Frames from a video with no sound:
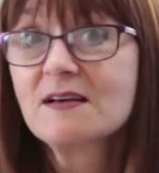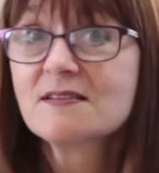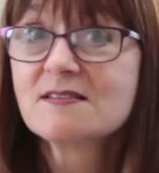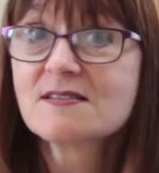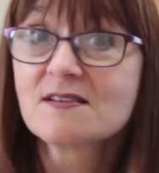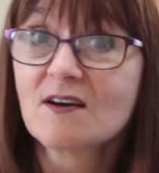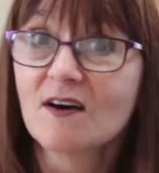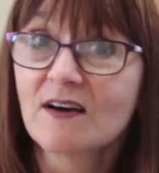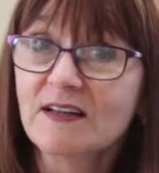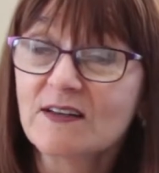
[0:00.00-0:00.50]

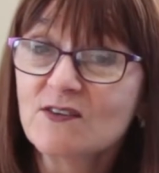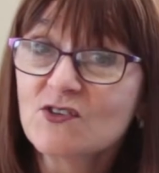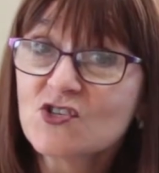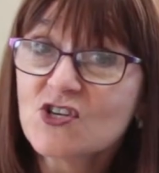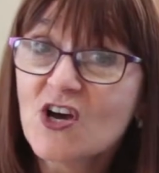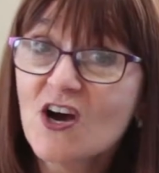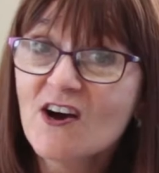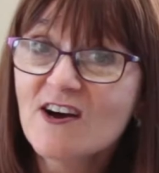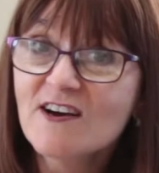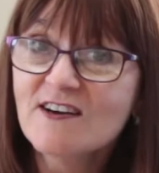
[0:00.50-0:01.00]
signing
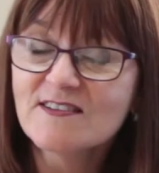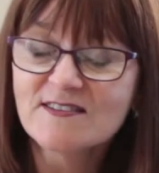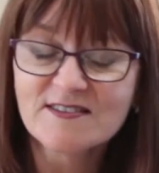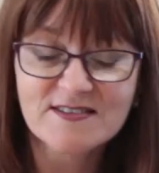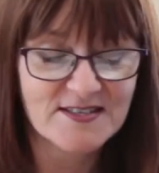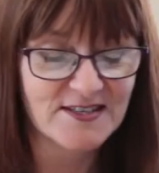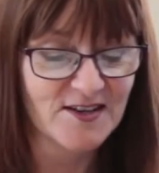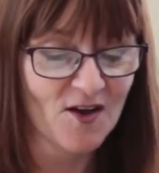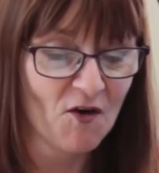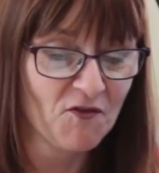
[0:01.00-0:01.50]

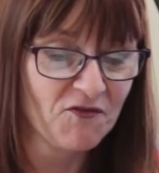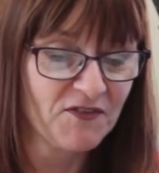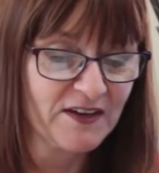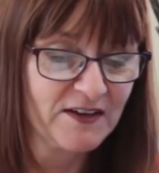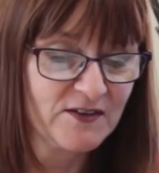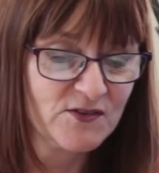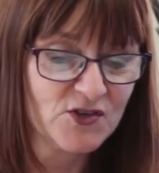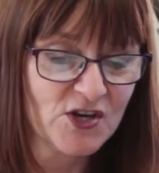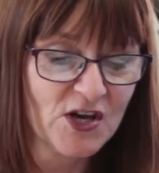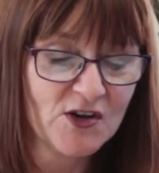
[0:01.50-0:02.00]
shirts, laughing
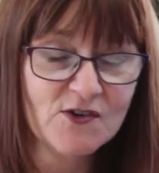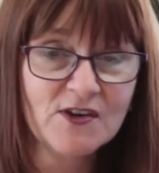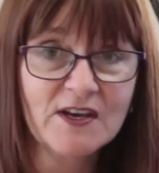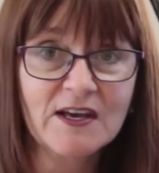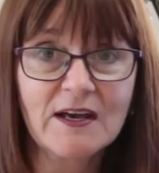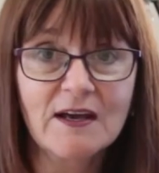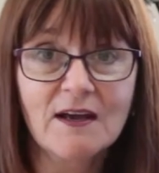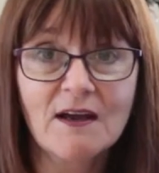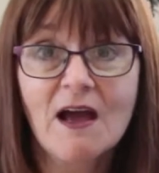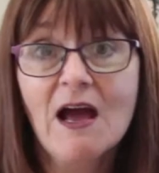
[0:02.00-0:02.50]
and
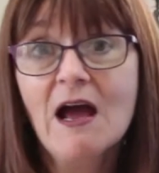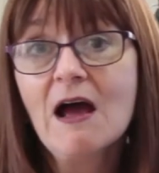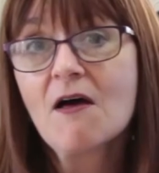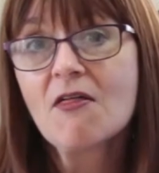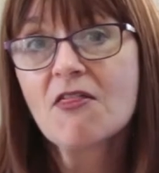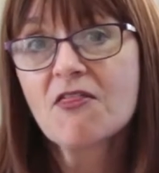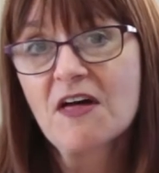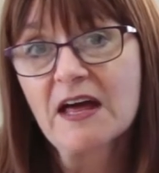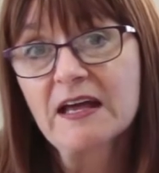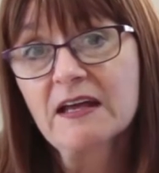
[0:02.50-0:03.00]
joking,
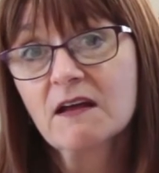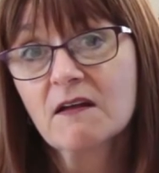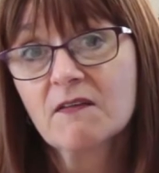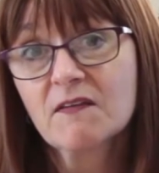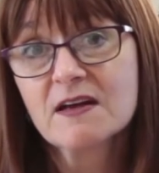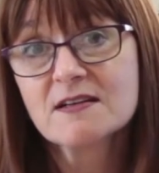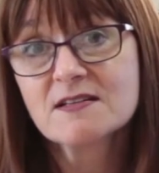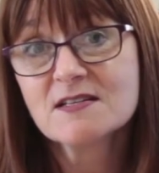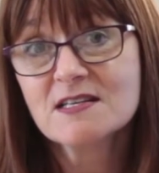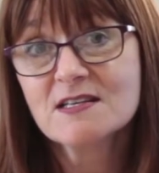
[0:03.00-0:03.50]
thanking
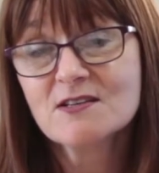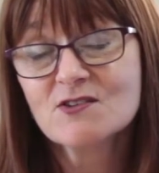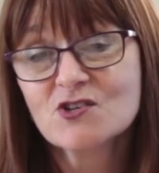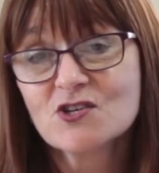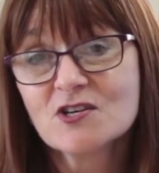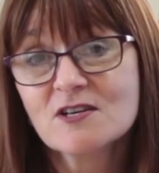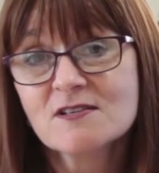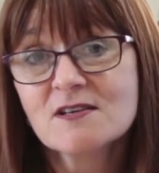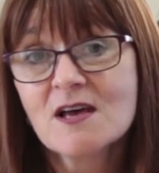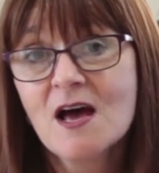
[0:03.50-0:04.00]
their
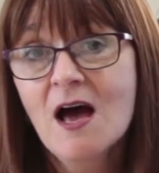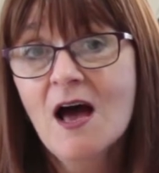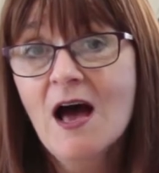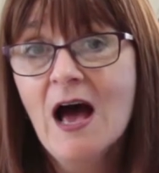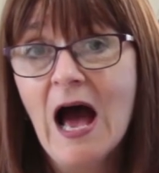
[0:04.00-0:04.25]
teachers,